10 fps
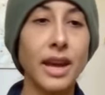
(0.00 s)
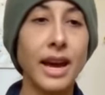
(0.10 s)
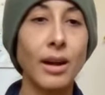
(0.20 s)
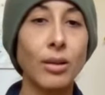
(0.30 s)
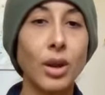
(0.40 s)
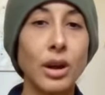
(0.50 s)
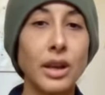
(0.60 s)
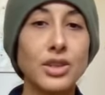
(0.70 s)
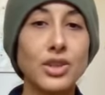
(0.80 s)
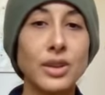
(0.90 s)
How
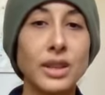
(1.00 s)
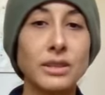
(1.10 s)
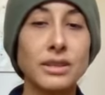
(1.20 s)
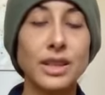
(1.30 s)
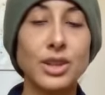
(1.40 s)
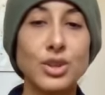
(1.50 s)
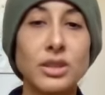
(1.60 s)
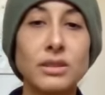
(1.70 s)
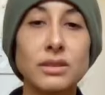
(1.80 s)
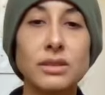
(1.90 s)
long is your
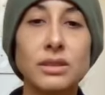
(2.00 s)
inhalation?